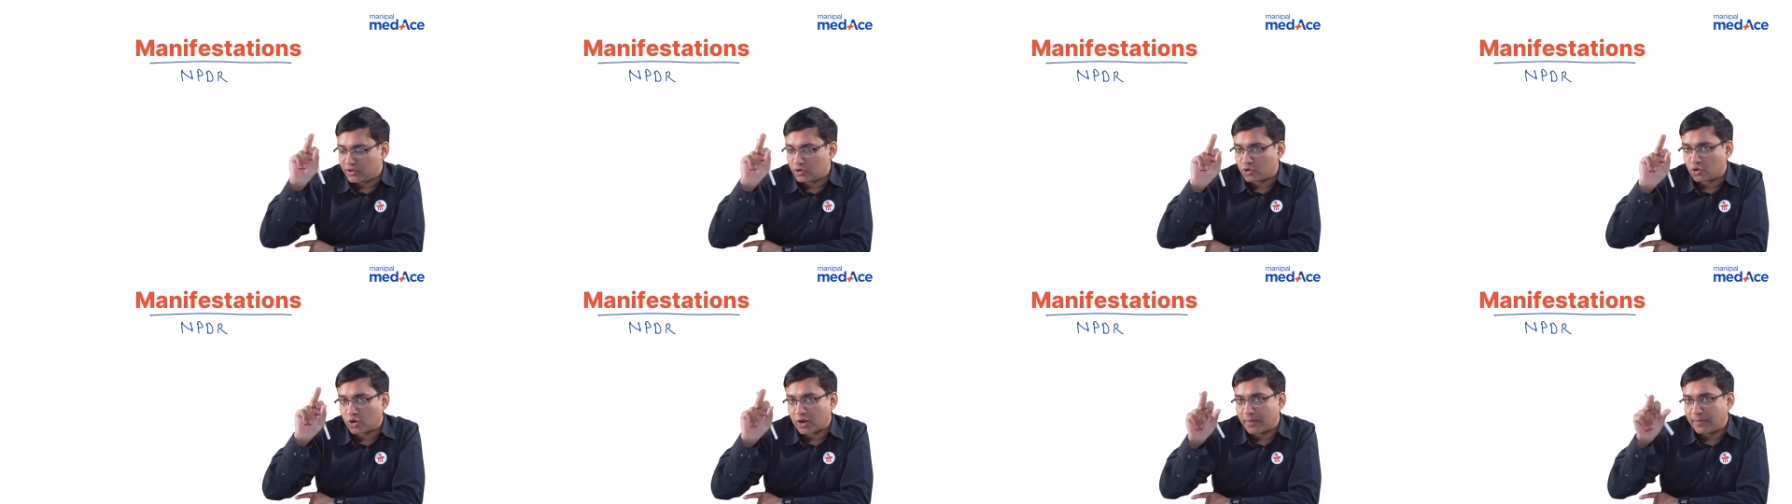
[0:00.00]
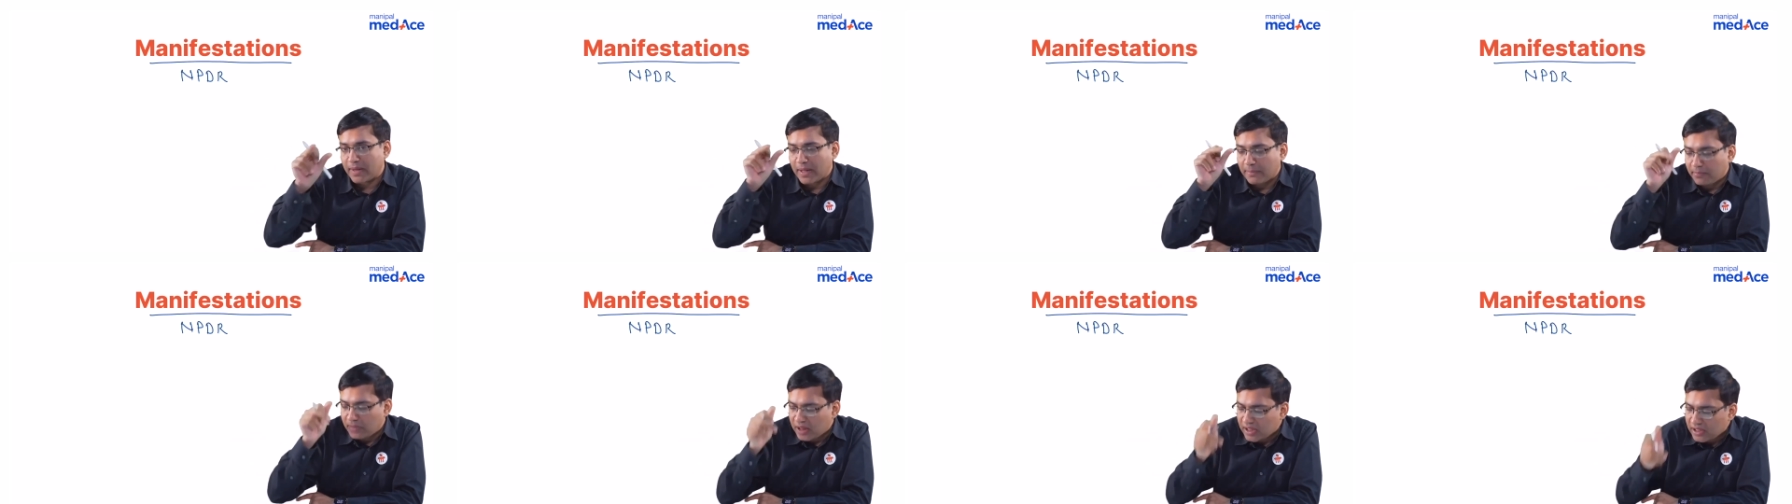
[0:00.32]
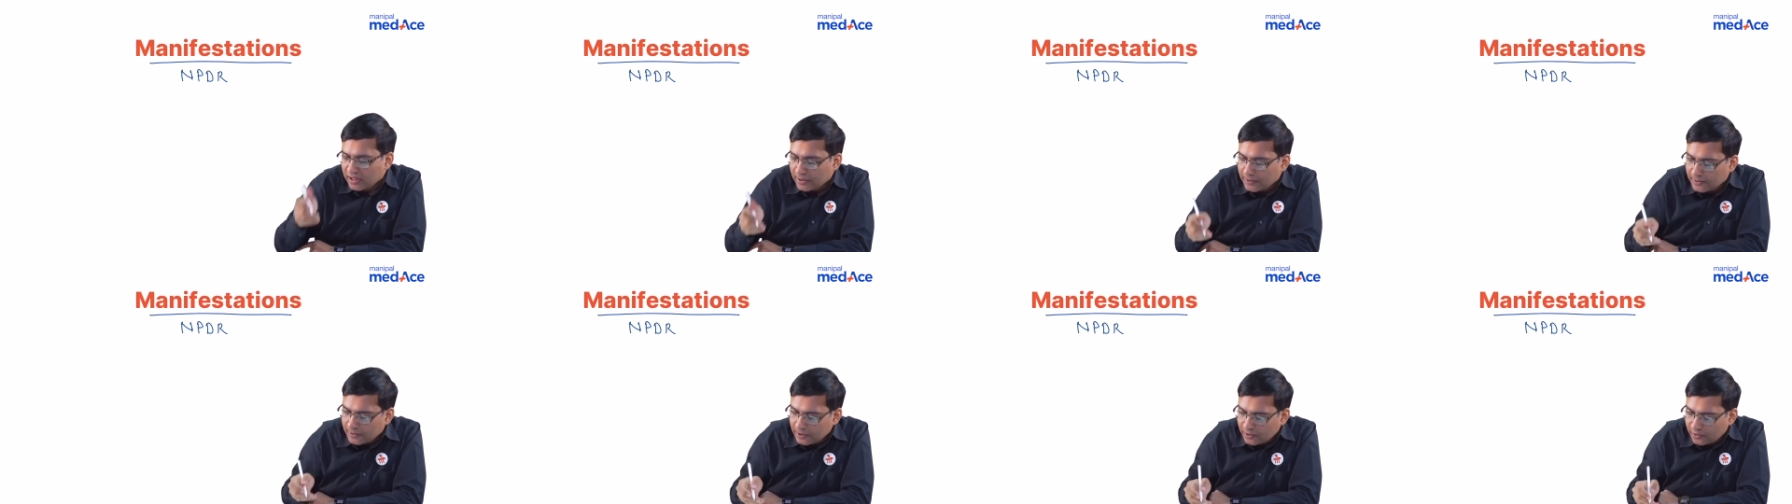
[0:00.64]
So remember,
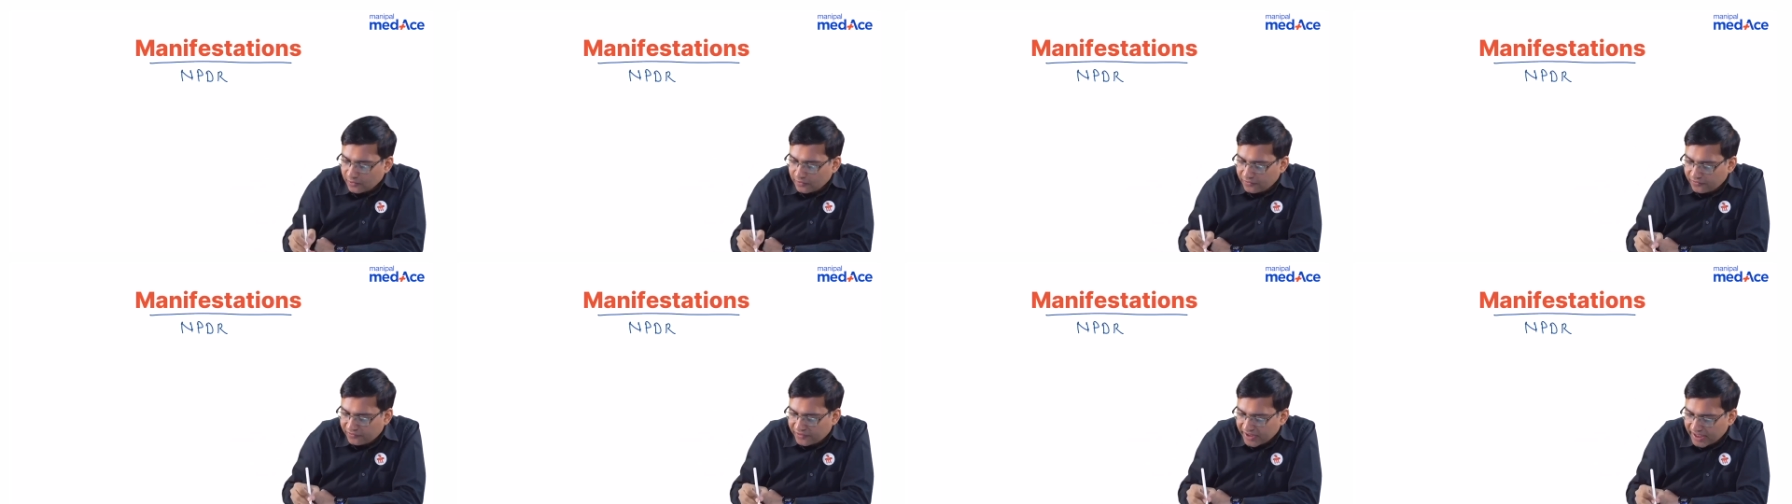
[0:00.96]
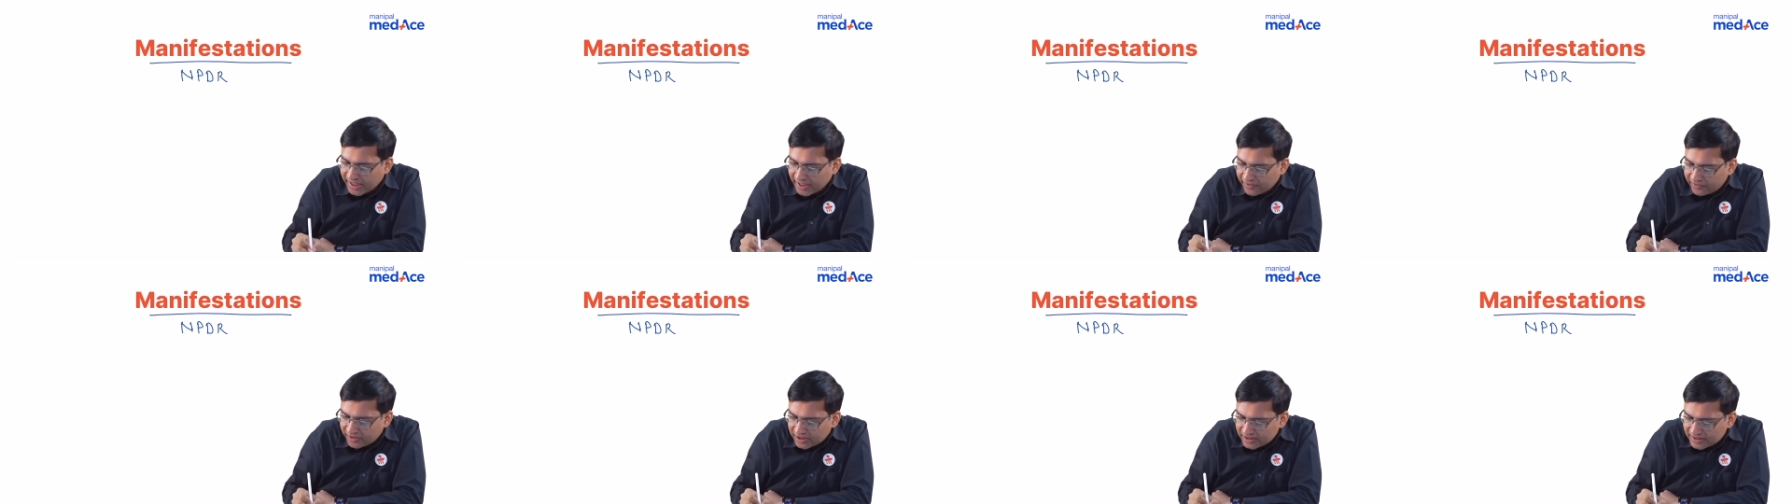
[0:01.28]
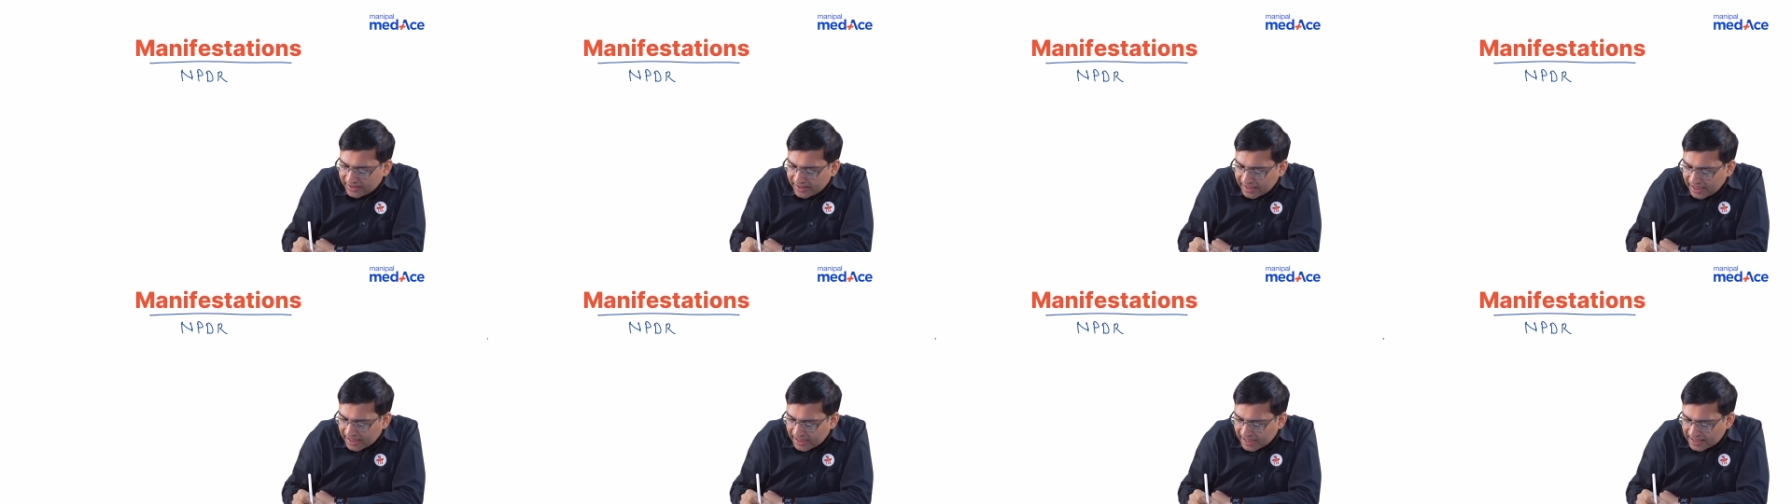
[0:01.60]
whenever
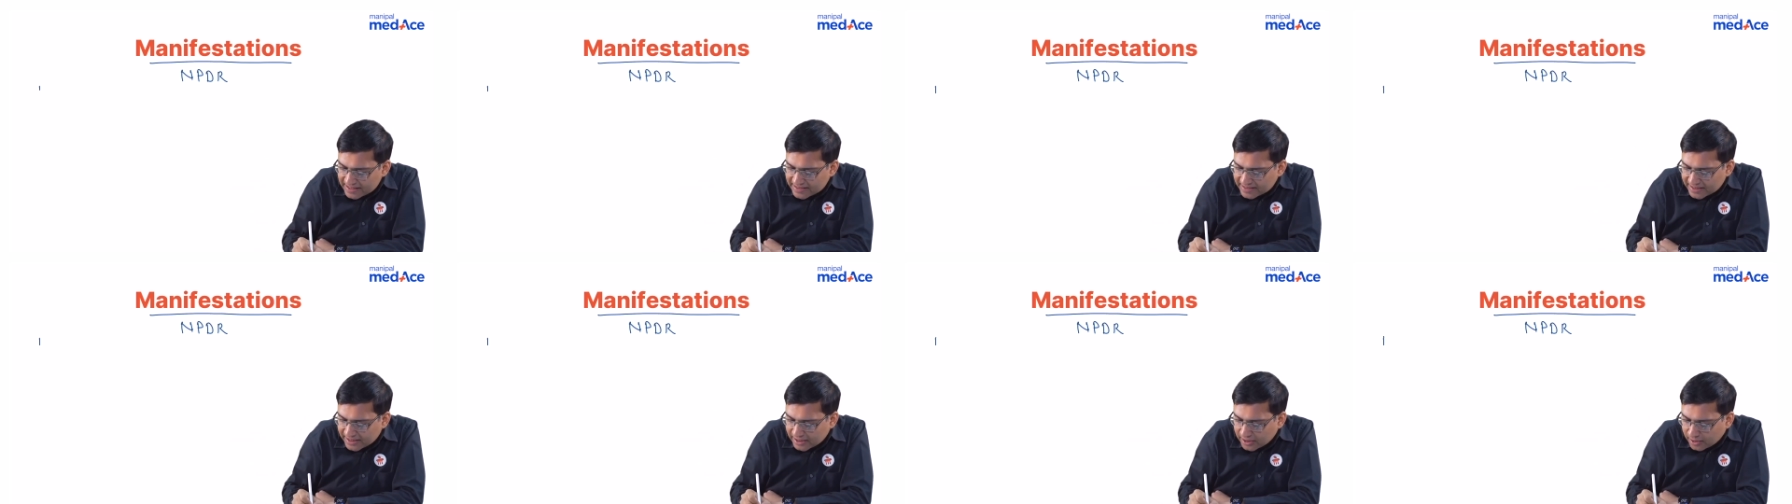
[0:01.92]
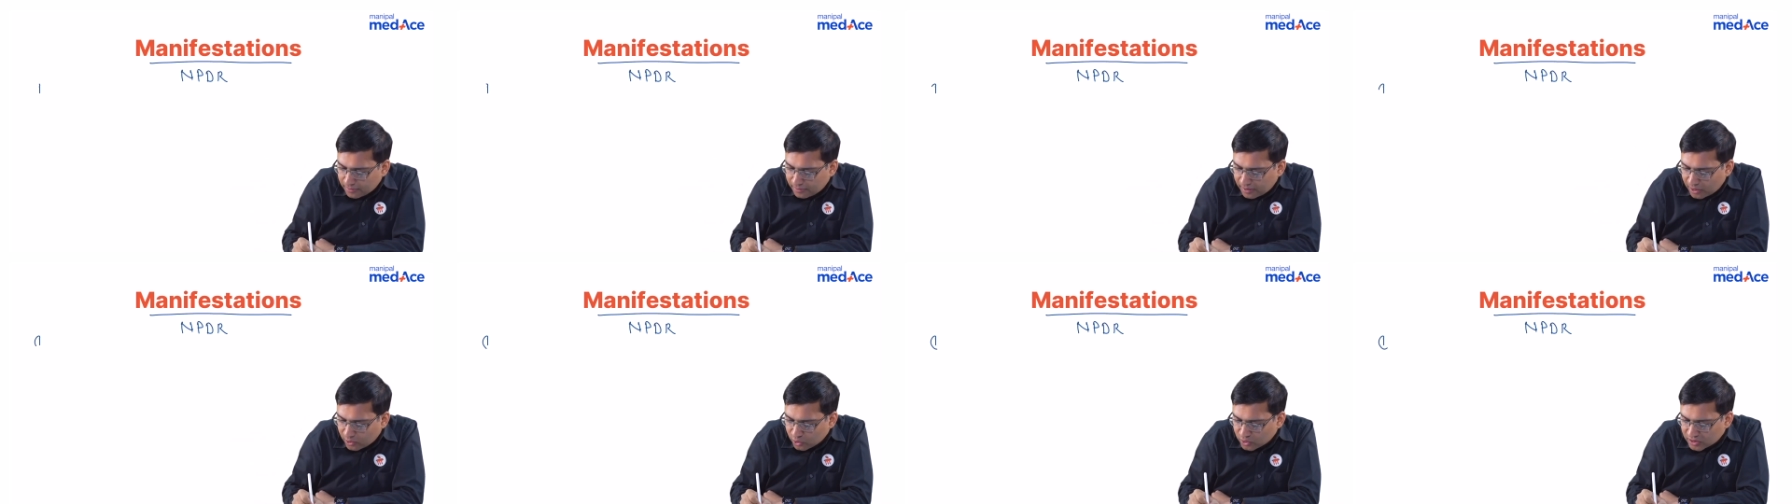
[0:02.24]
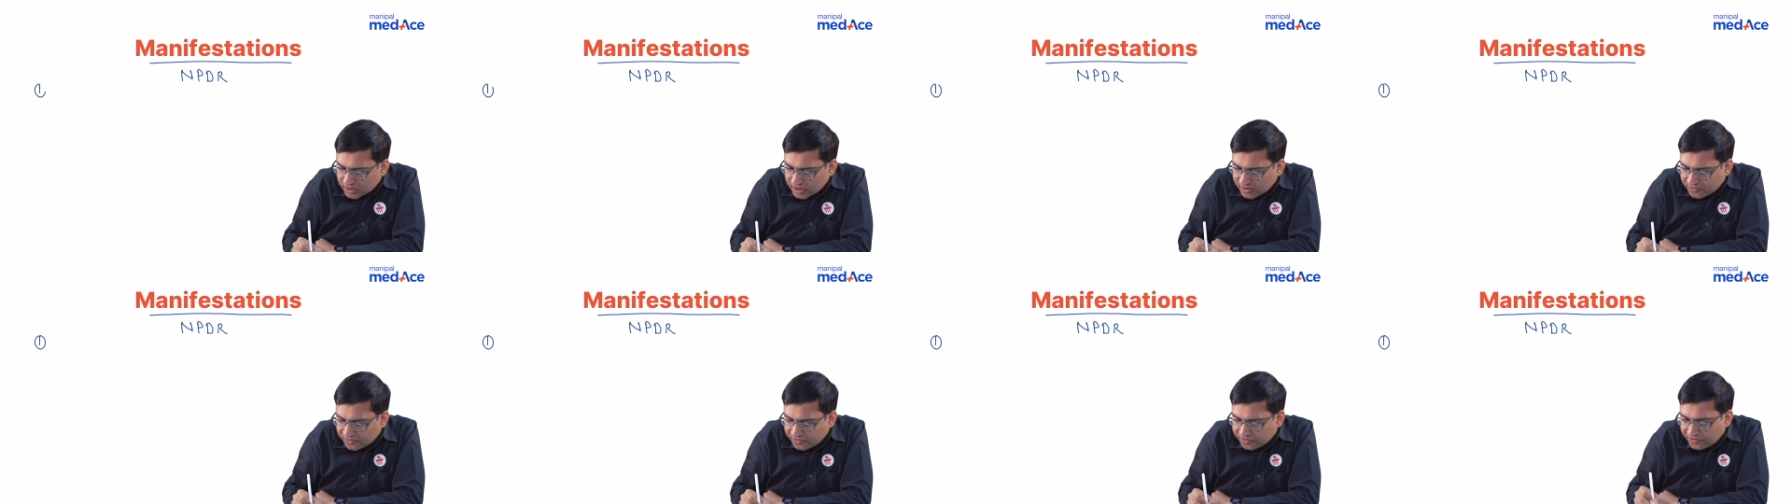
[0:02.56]
they are asking about
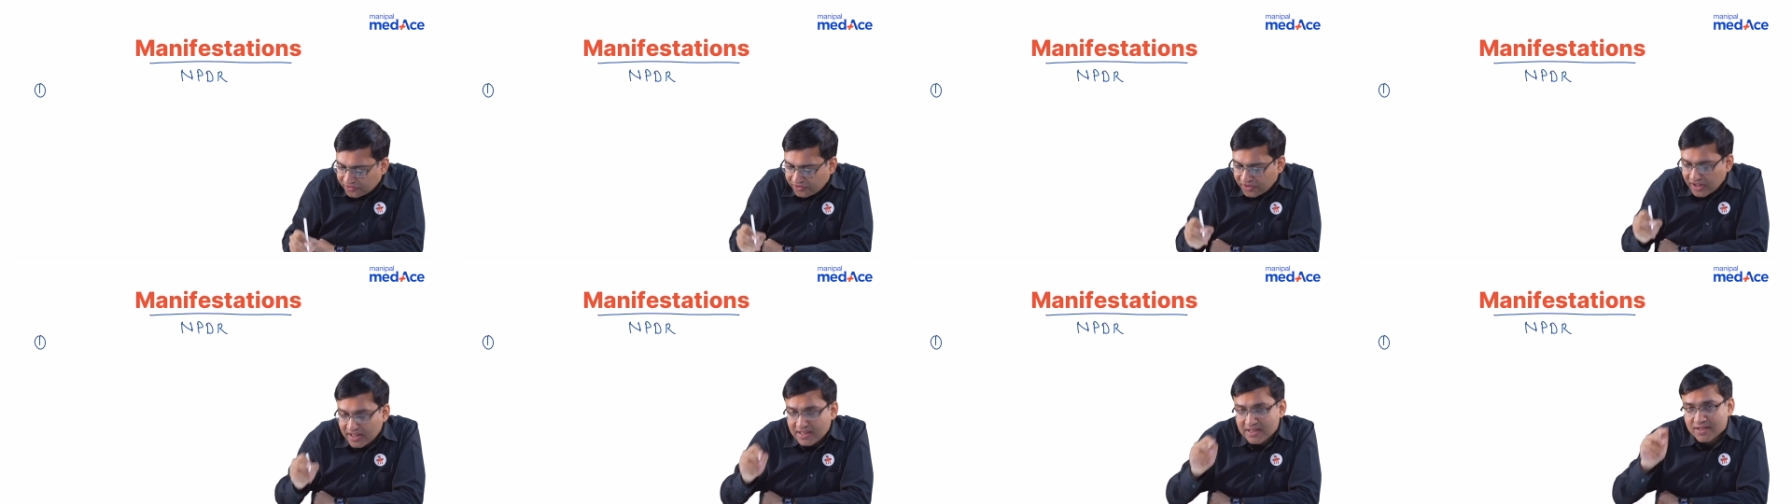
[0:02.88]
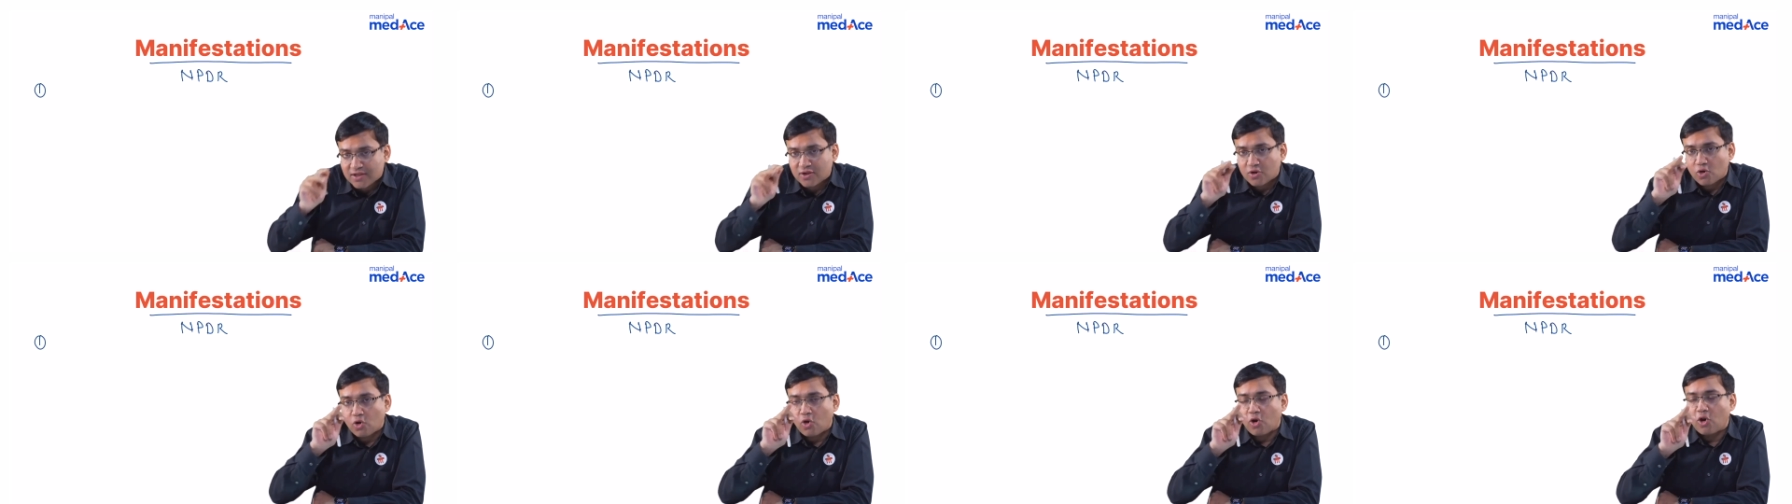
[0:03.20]
the first